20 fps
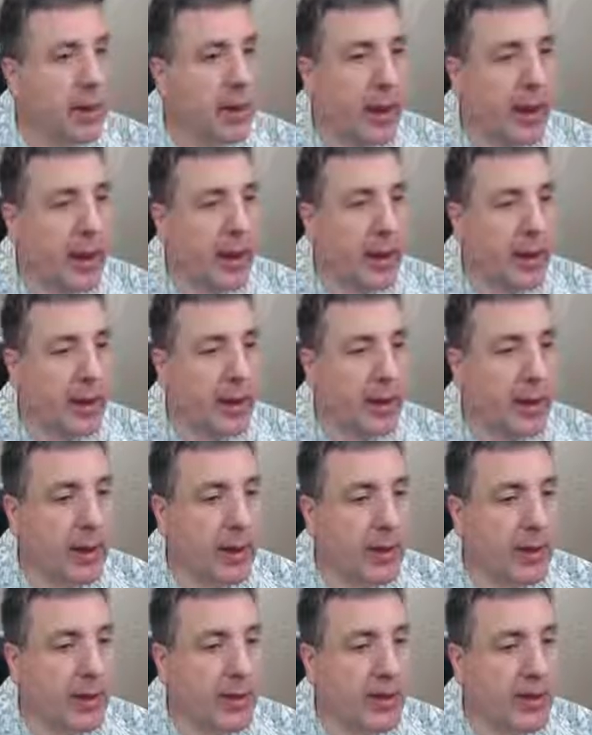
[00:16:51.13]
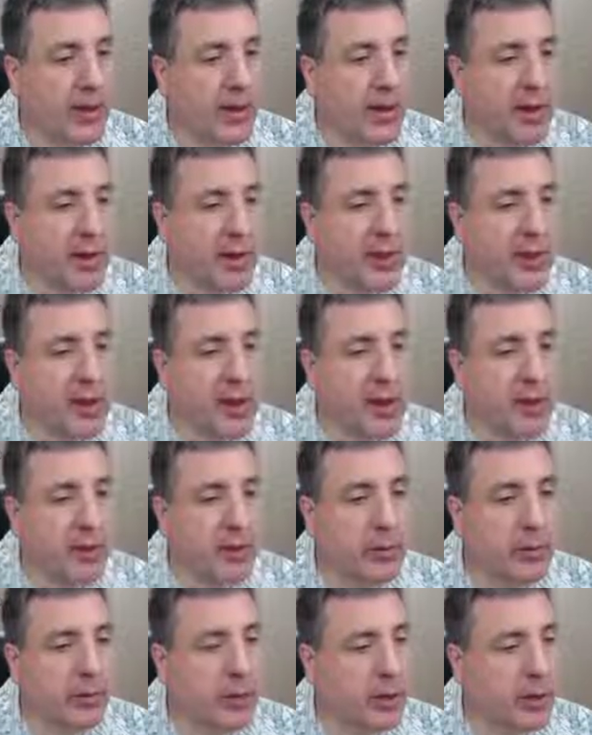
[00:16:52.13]
And I think that
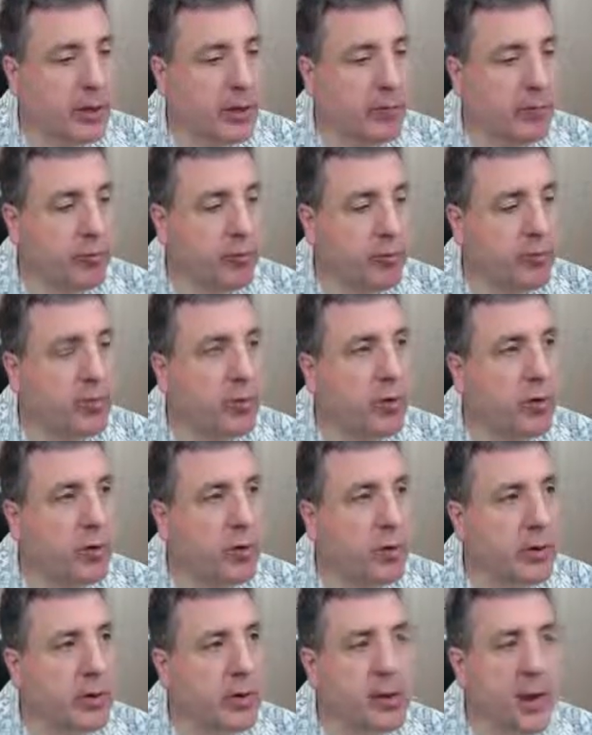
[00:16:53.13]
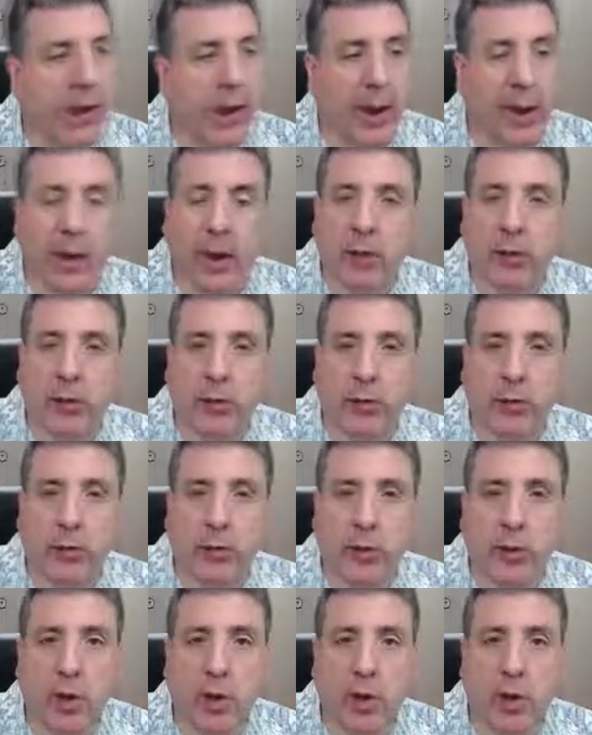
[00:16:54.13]
is it for the axial
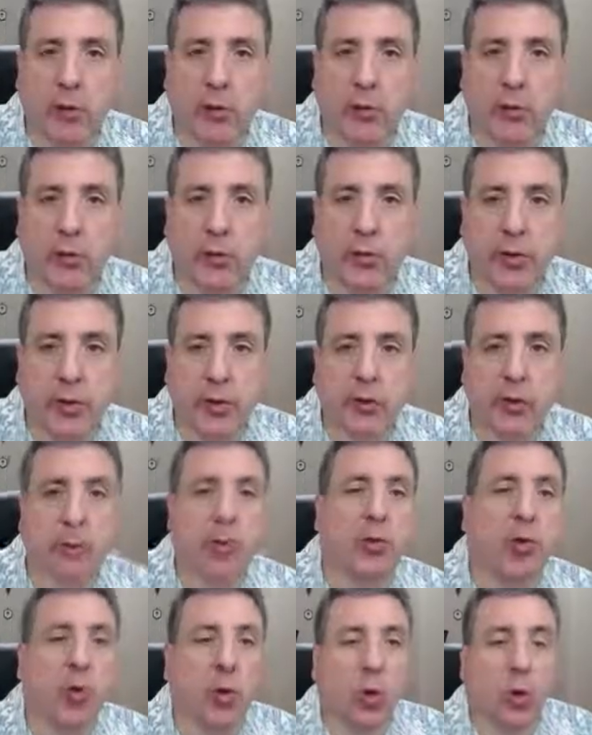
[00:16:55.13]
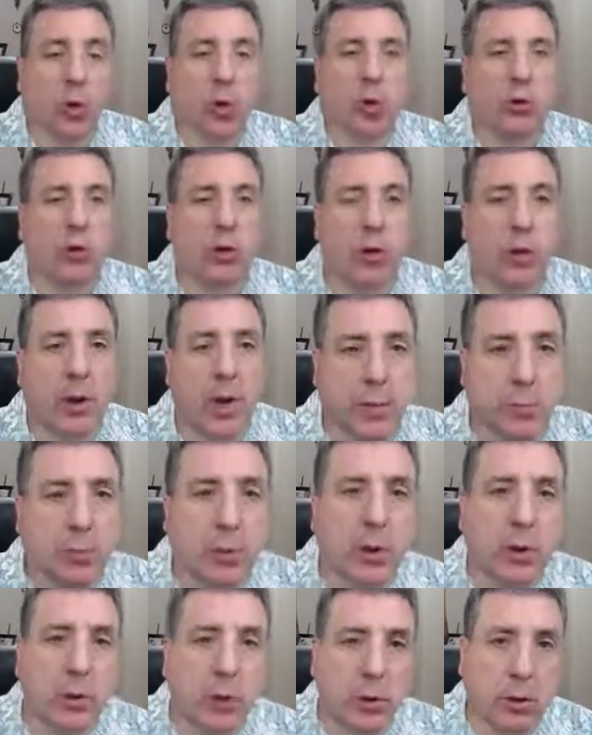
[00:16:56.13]
skeletal system. So go through your lab
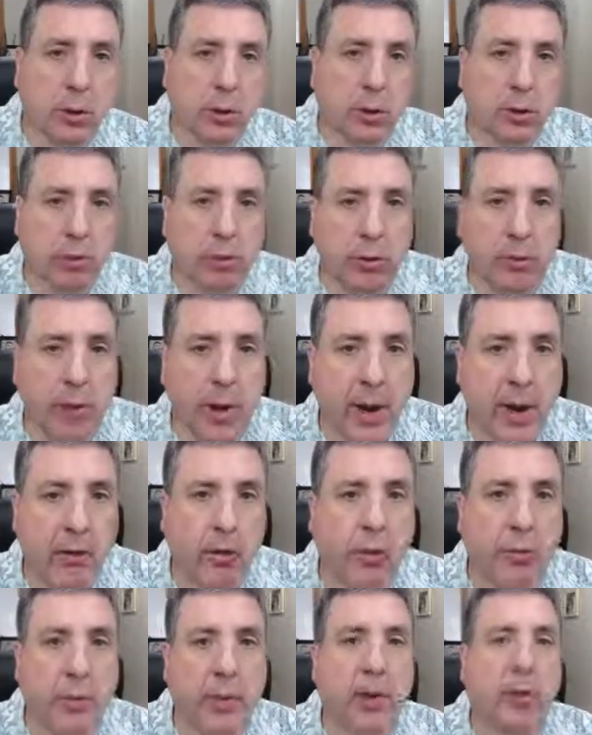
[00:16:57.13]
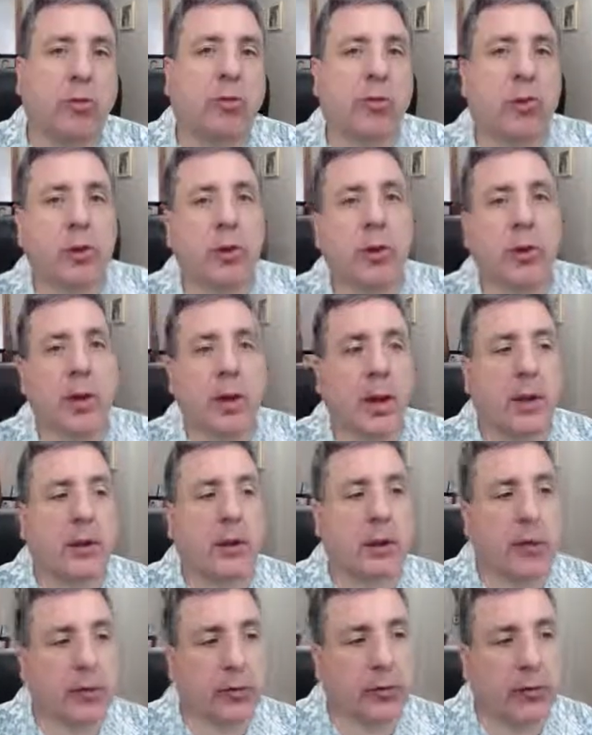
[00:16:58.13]
book, look at your models, make sure you can
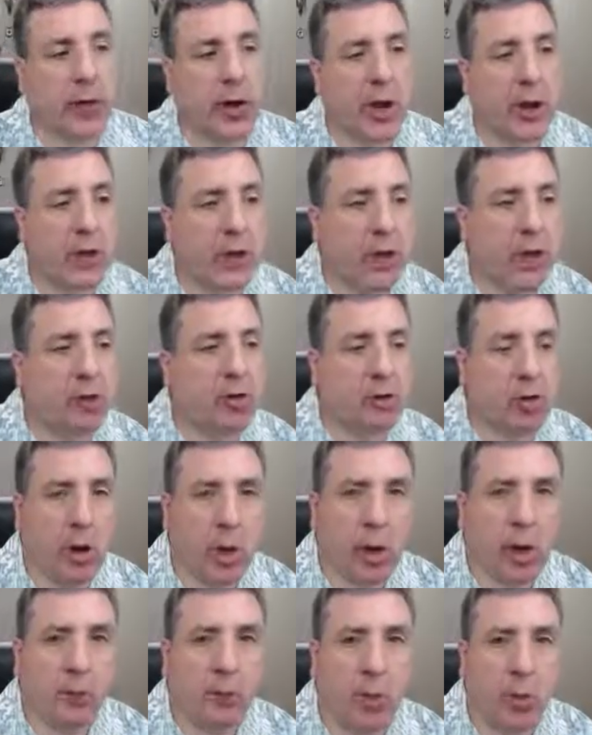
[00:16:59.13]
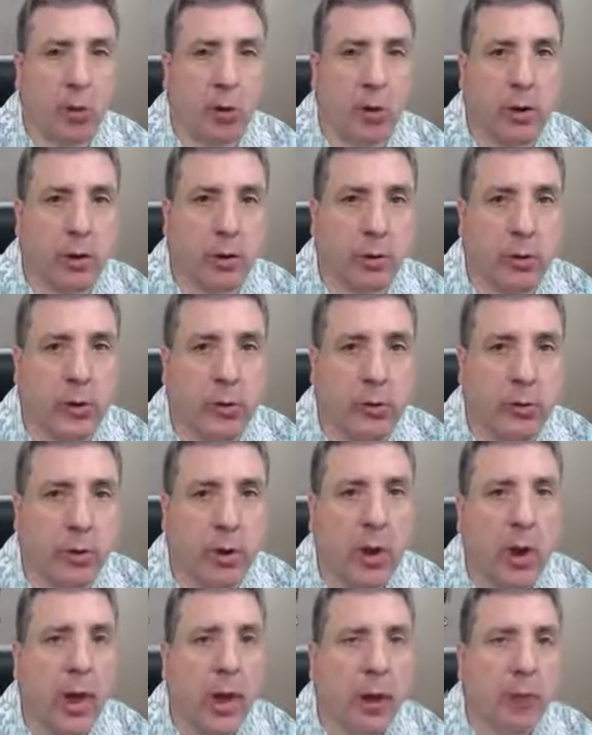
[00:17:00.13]
identify each and every one of these,
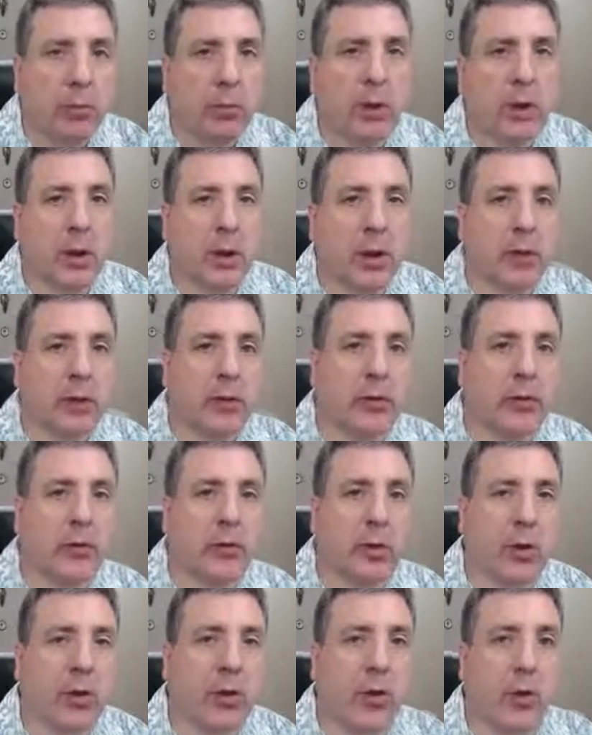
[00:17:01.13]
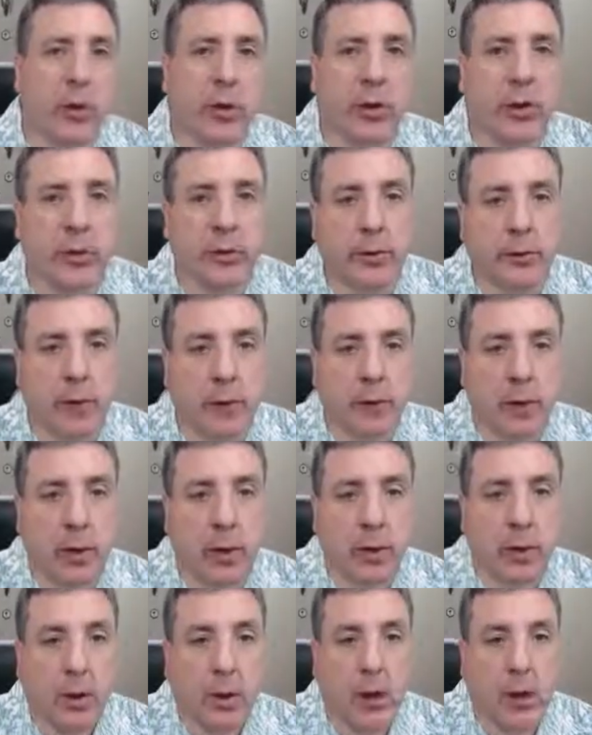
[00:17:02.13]
because the quiz,
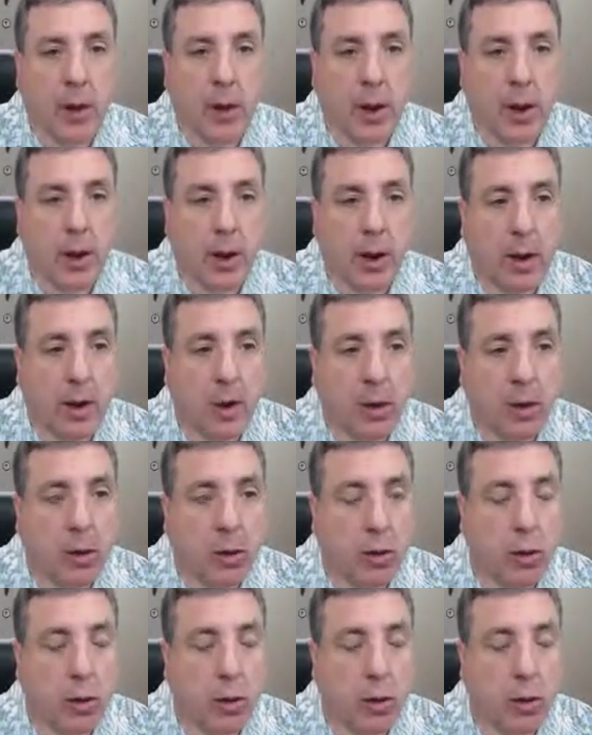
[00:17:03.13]
you will